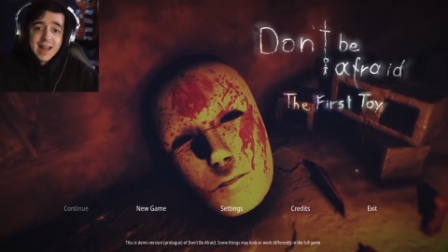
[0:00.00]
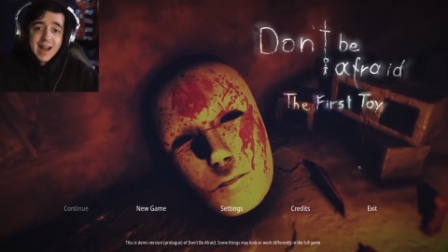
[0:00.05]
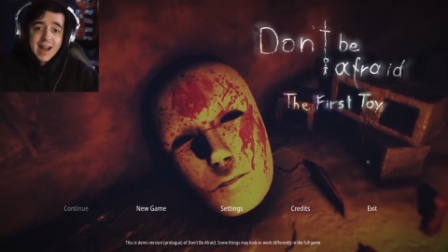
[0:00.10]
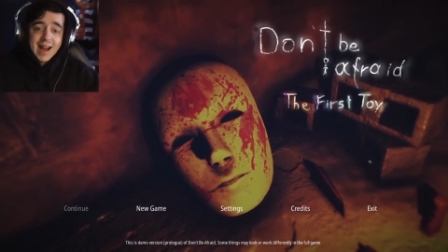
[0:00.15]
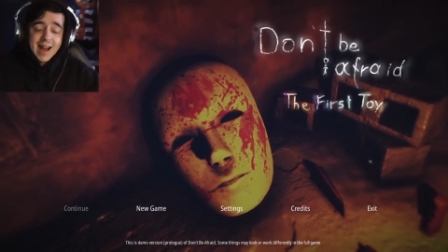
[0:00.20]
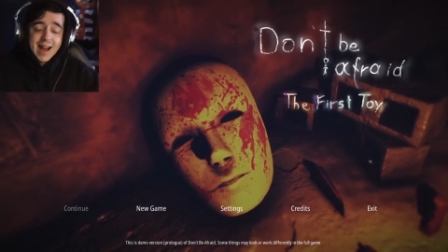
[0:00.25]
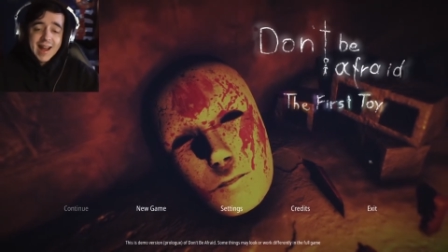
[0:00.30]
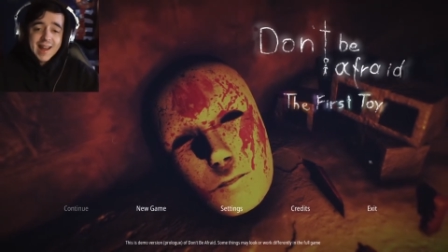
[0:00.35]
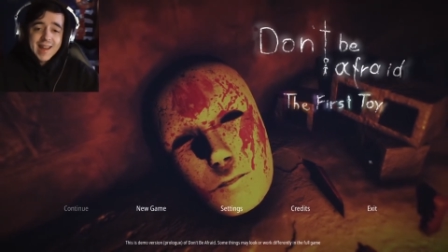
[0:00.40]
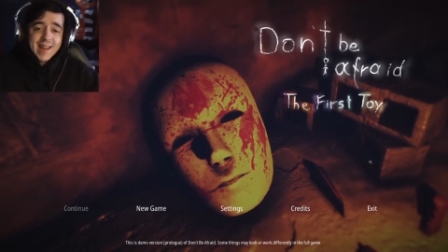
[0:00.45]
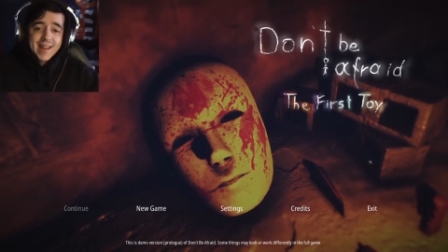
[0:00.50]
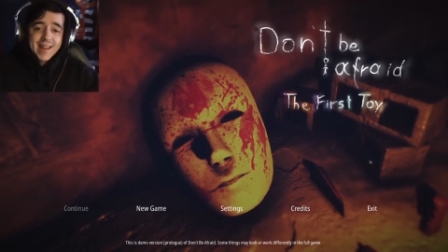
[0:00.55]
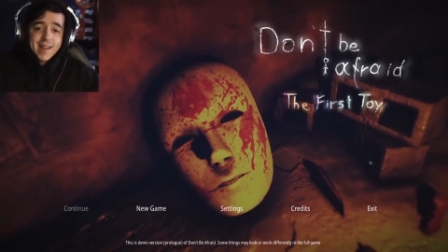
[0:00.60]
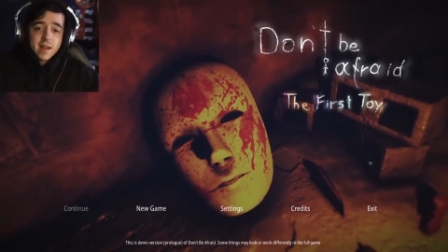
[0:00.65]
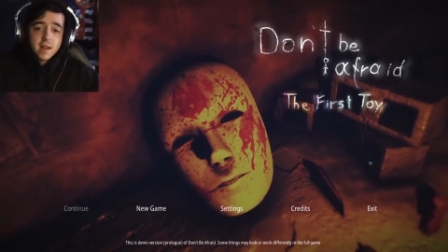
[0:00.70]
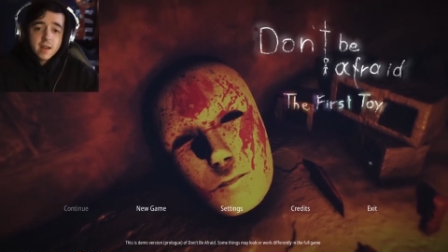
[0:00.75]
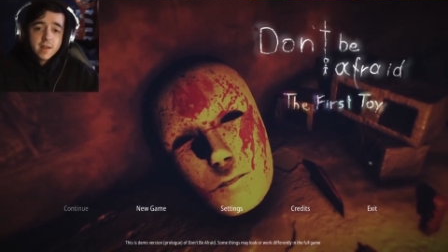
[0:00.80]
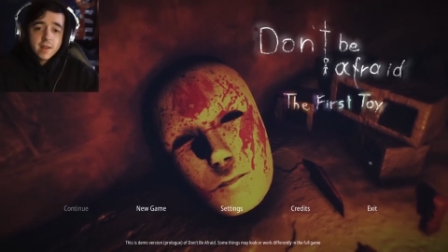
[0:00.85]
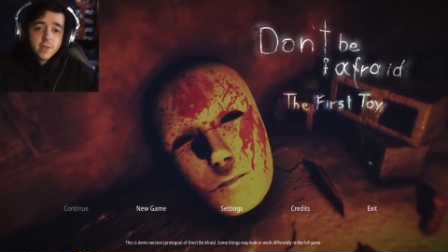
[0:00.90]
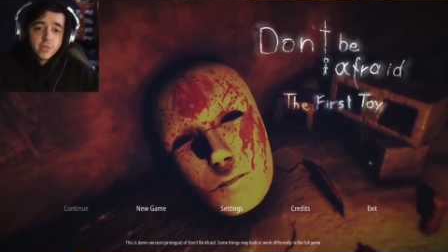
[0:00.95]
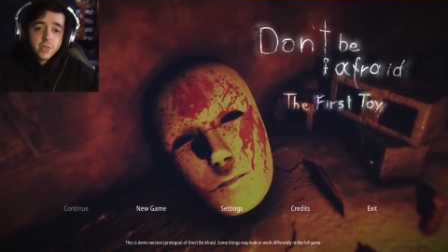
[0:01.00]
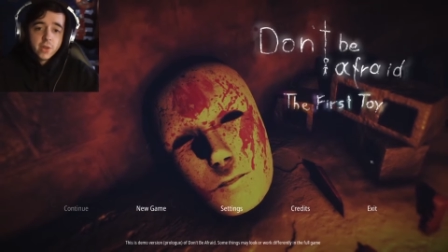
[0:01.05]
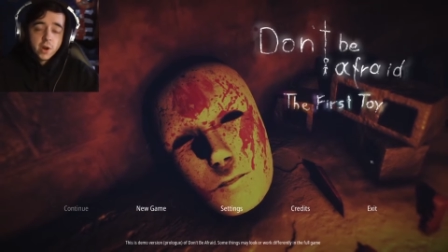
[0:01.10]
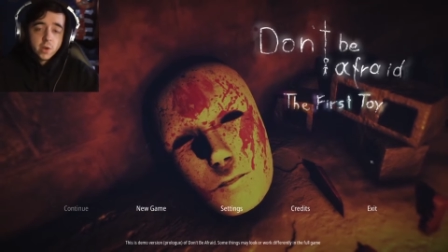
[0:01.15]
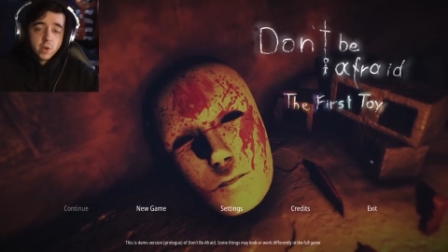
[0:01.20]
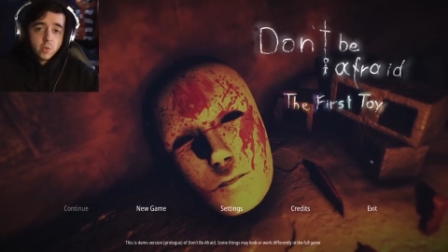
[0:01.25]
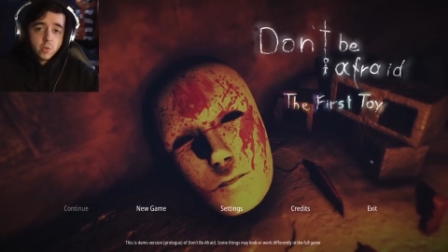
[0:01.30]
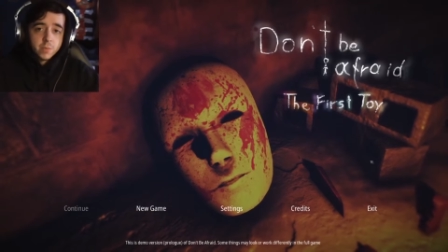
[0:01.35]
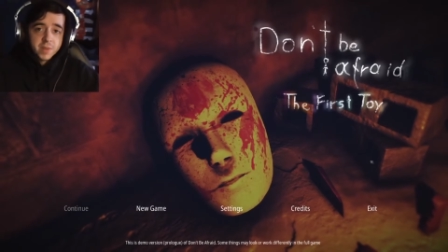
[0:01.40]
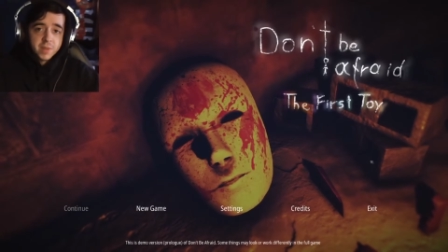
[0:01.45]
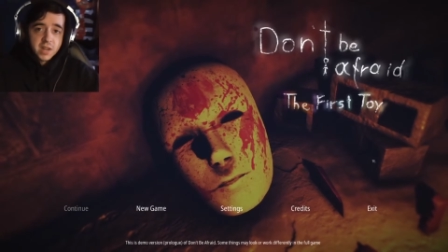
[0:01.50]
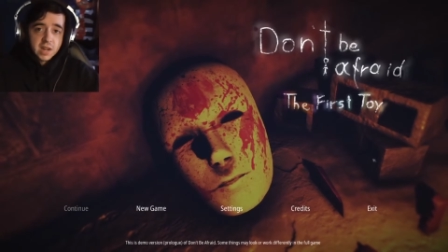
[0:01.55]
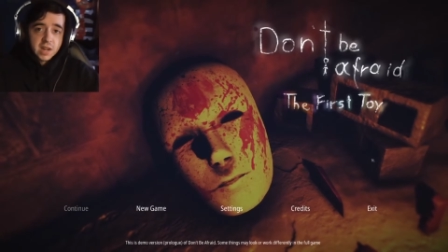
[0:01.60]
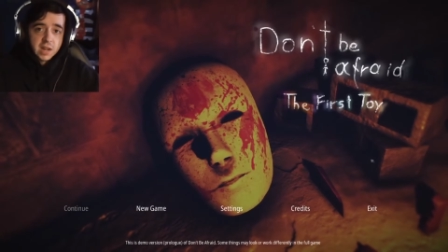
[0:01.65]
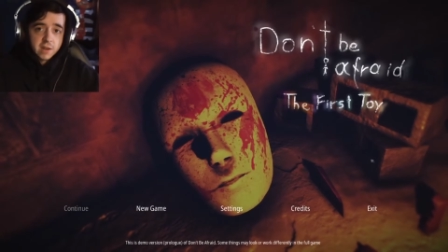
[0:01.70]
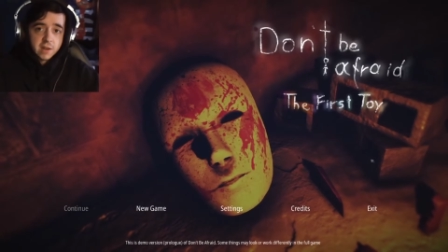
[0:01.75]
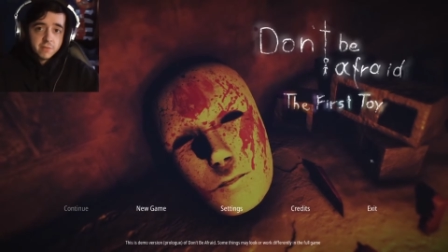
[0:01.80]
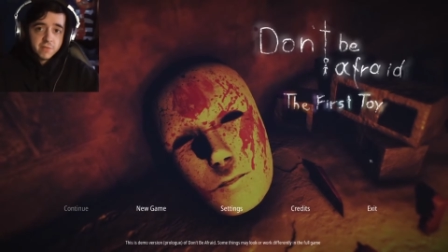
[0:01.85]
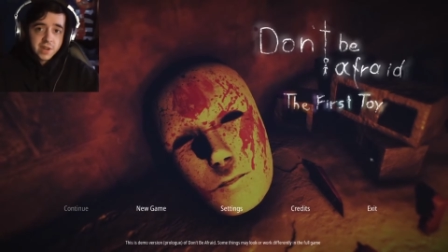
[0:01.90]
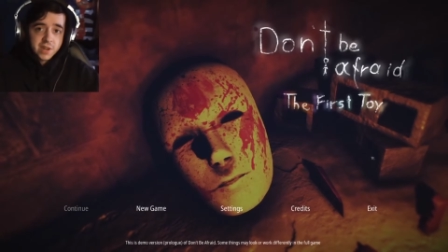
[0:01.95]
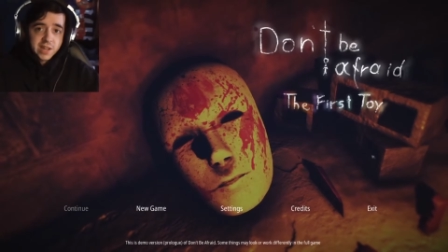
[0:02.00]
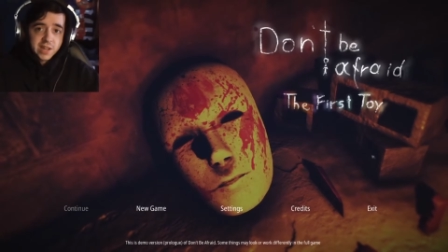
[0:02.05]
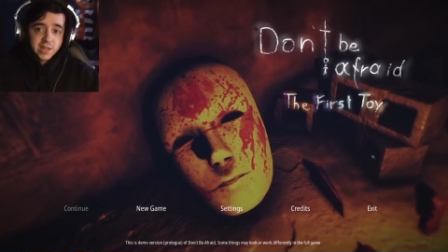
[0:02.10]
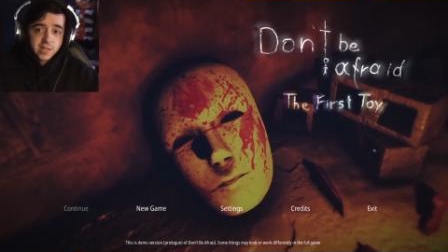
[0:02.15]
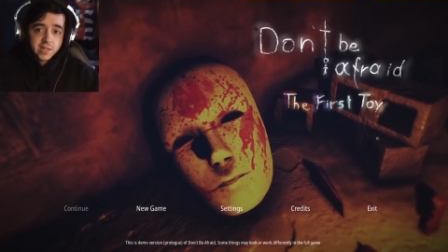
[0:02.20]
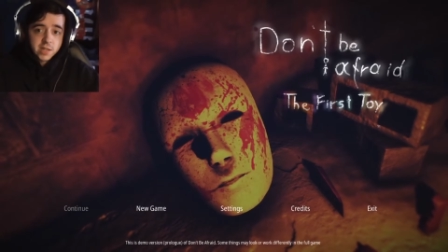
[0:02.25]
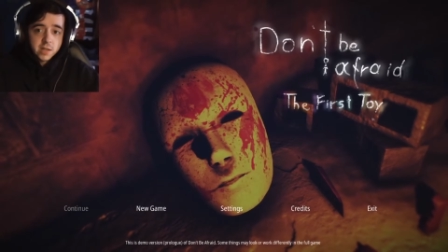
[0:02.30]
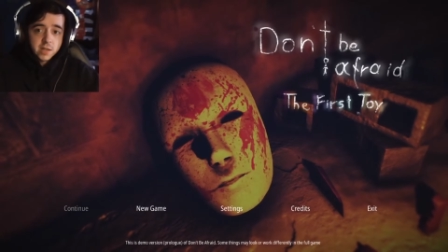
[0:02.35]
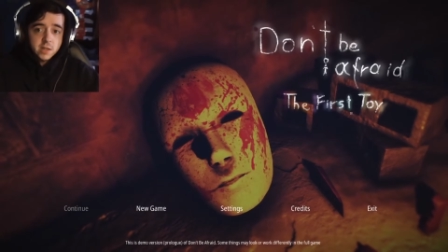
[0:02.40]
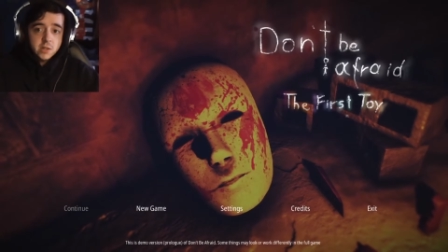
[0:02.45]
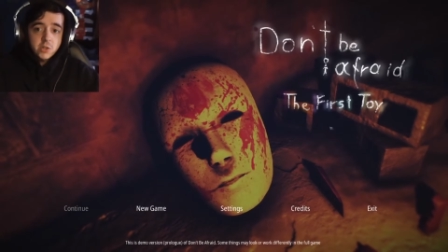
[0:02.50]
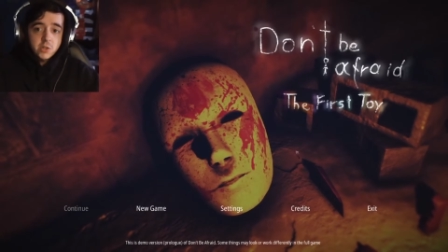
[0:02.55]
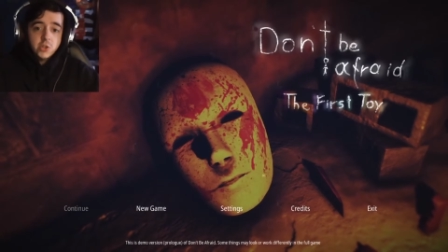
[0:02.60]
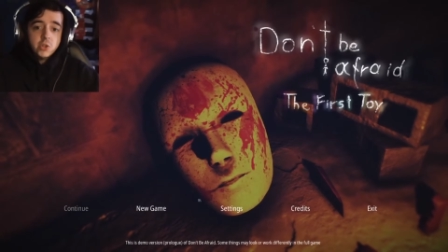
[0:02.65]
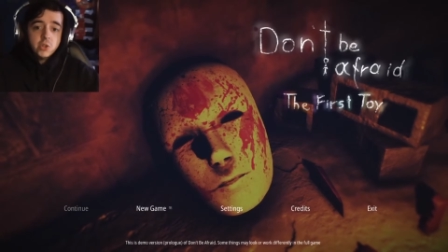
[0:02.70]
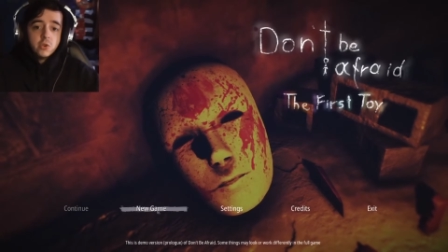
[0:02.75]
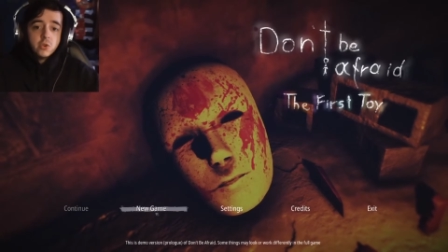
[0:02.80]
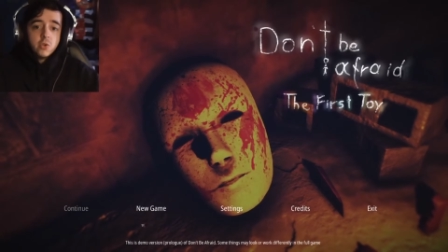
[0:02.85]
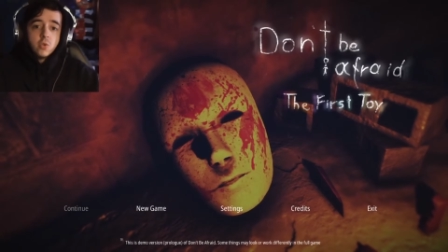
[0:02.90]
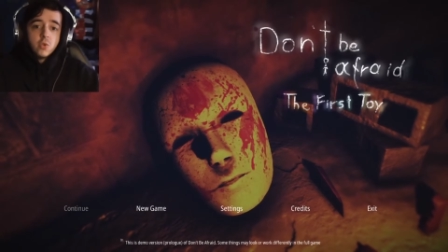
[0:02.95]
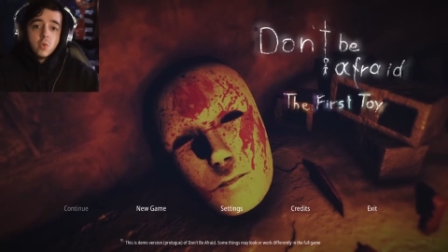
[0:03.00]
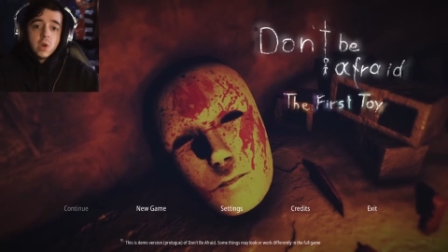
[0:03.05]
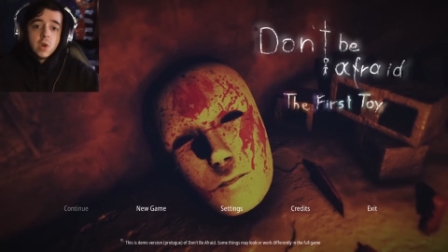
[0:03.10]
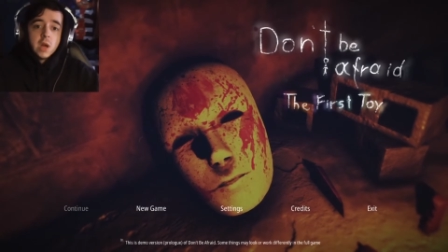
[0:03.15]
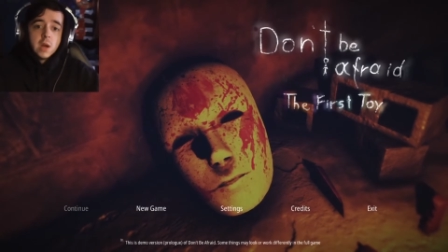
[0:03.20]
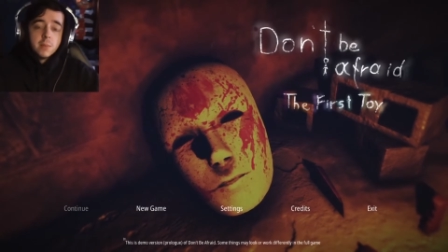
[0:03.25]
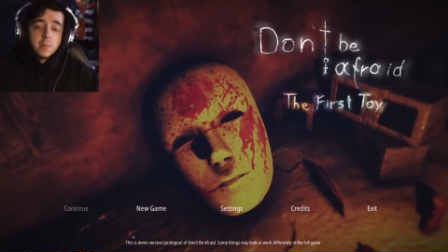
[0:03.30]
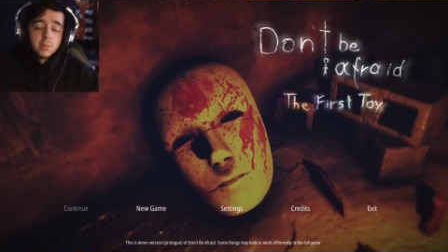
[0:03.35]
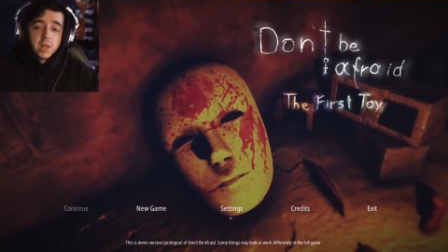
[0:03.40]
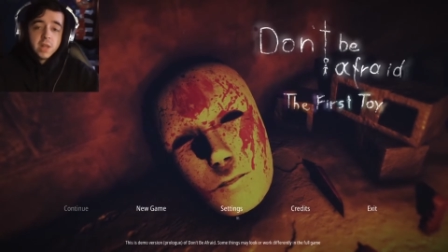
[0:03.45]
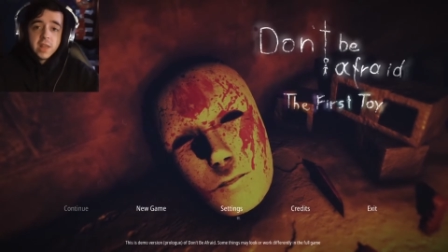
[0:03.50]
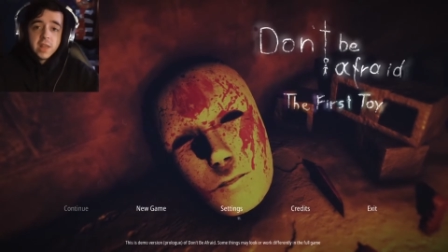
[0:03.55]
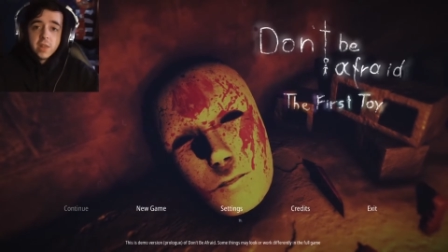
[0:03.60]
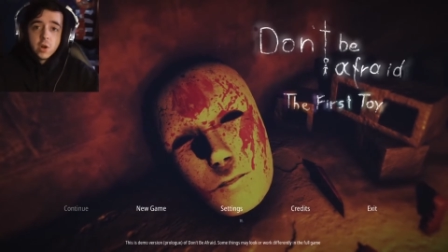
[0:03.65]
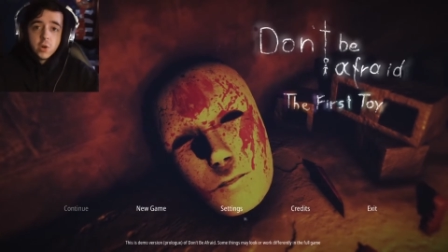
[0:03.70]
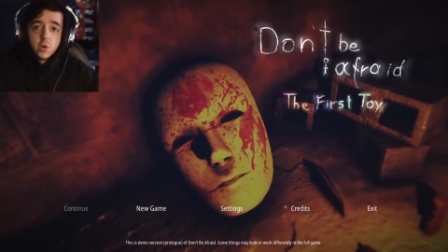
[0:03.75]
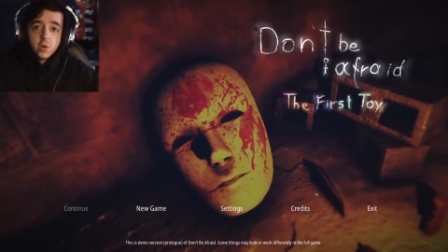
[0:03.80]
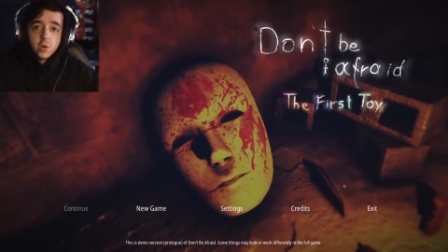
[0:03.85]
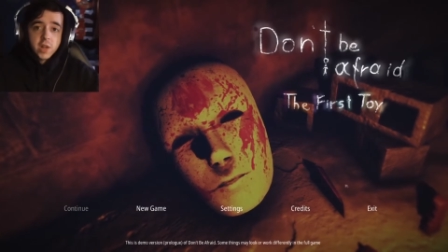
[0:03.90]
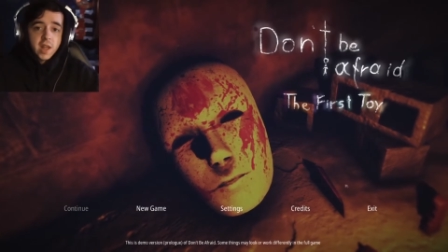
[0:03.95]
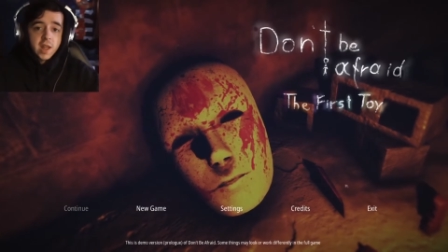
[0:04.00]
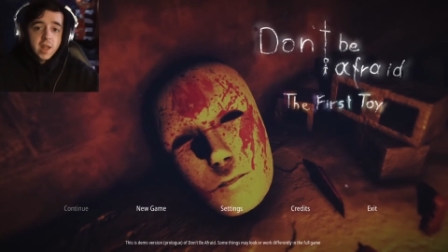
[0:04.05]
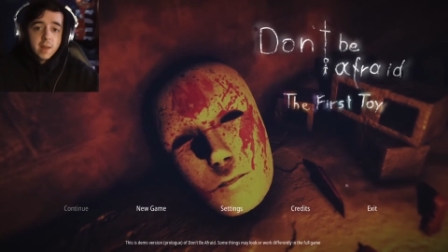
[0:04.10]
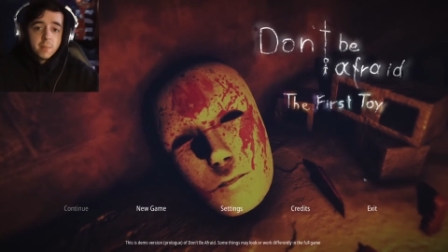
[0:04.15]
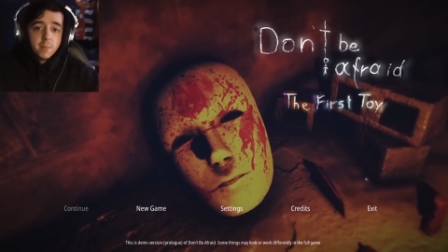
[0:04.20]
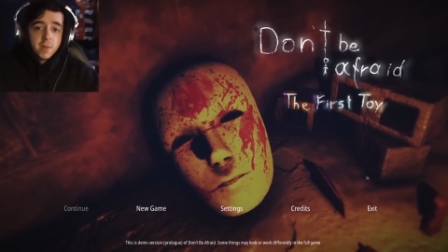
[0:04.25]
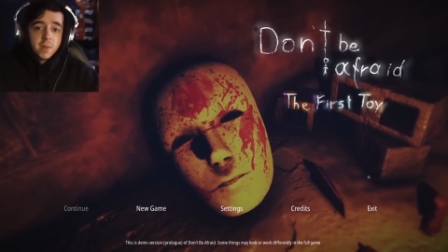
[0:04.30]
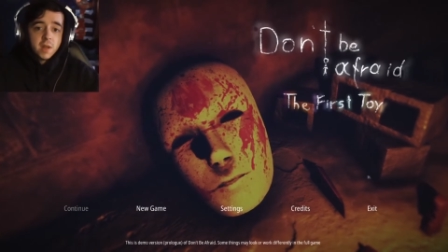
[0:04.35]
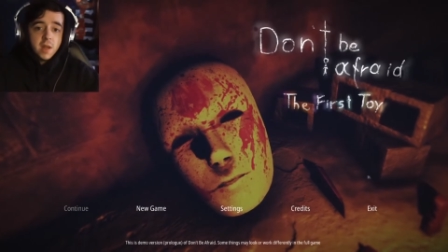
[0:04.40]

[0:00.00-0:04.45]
I thought it would be kind of neat to play the whole game